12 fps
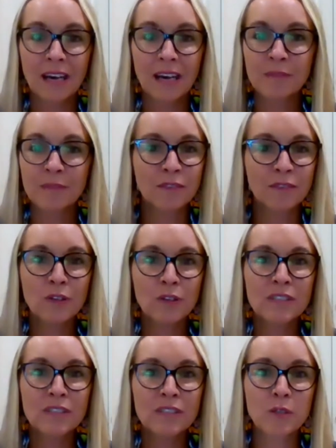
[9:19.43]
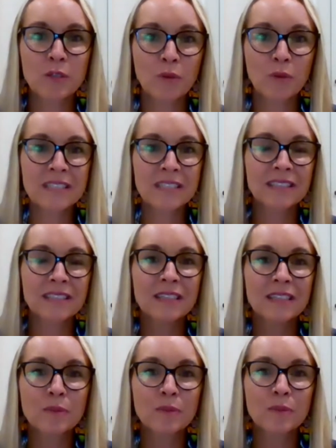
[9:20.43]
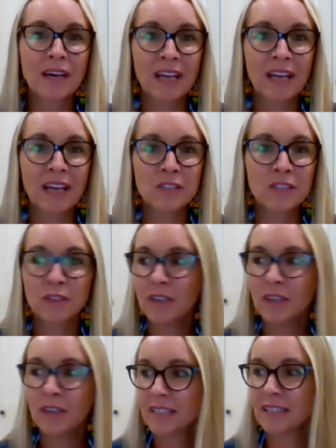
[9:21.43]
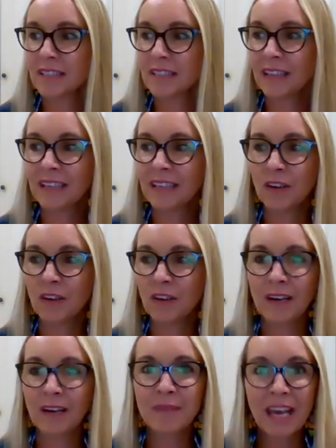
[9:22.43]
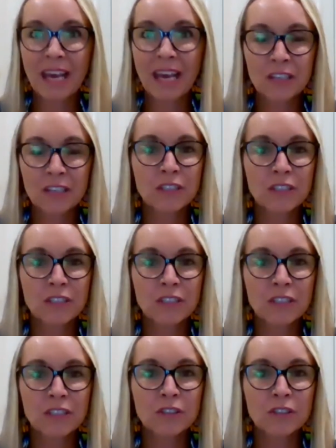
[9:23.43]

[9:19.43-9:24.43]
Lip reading: It's the first time in 26 years where I've had to sit there and go, I'm actually usually so